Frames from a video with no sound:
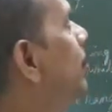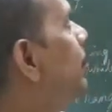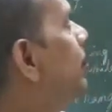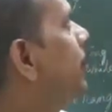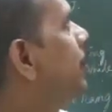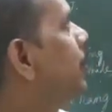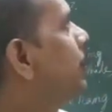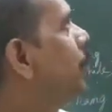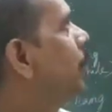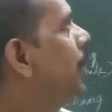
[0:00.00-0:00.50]

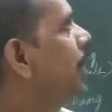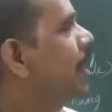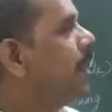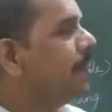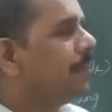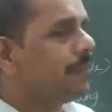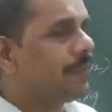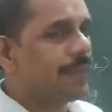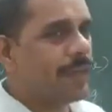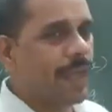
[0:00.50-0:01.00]
with
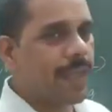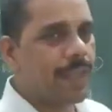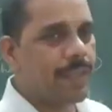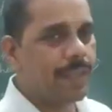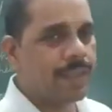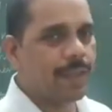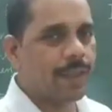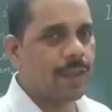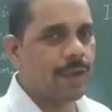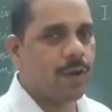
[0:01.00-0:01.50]
words
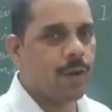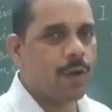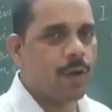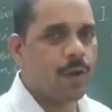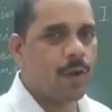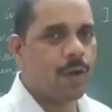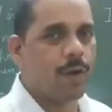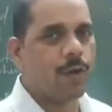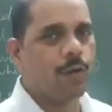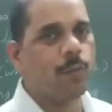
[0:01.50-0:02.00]
like
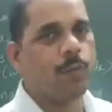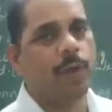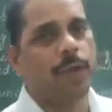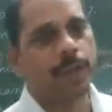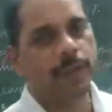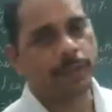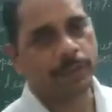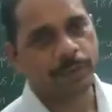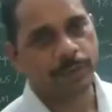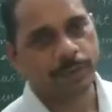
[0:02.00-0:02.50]

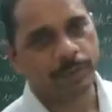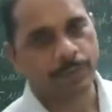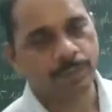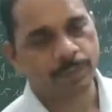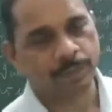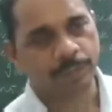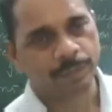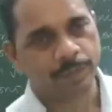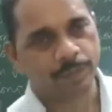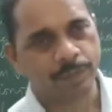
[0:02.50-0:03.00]
always.
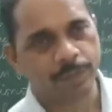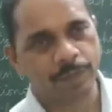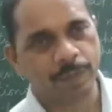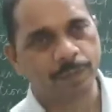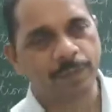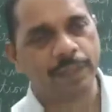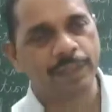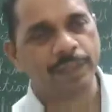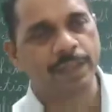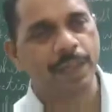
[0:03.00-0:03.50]

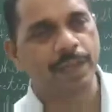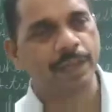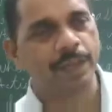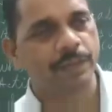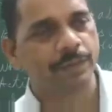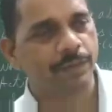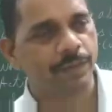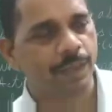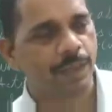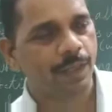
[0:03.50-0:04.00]
Something that
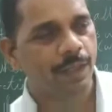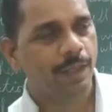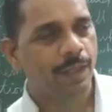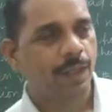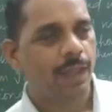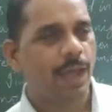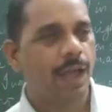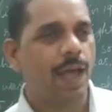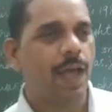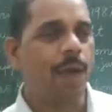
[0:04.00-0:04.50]
is
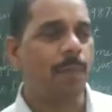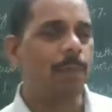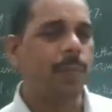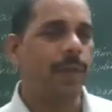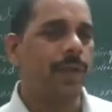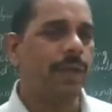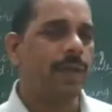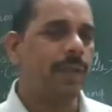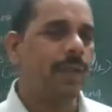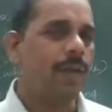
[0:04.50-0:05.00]

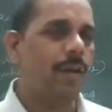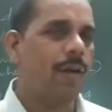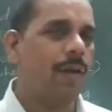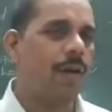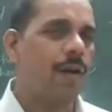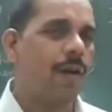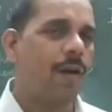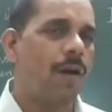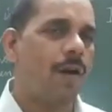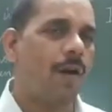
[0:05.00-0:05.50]
happening
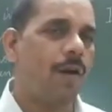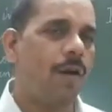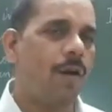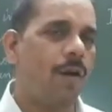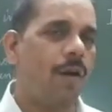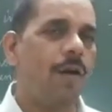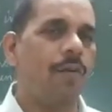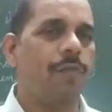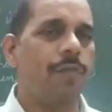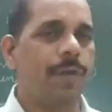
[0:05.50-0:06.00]

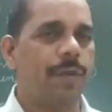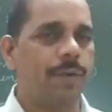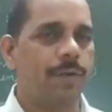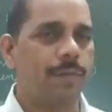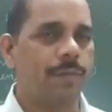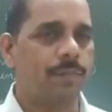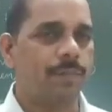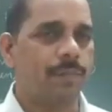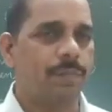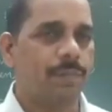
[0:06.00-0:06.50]
often,
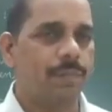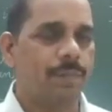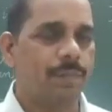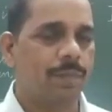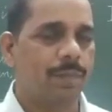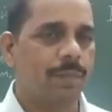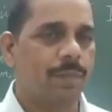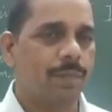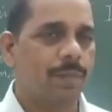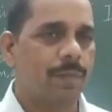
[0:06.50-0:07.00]

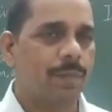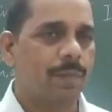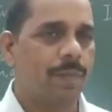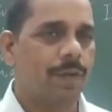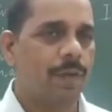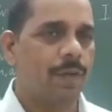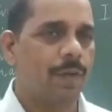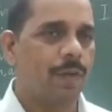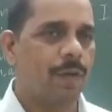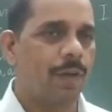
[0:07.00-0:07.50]

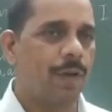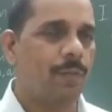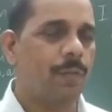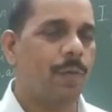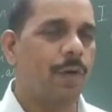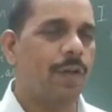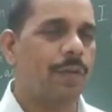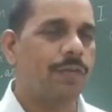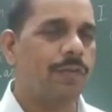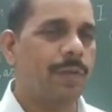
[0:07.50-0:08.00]

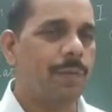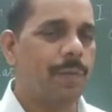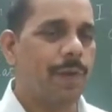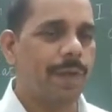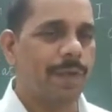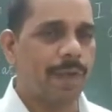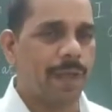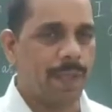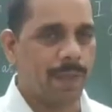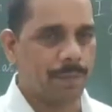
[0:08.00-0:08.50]
almost
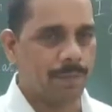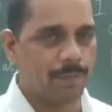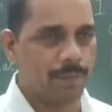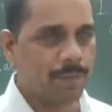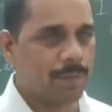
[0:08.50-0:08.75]
every time.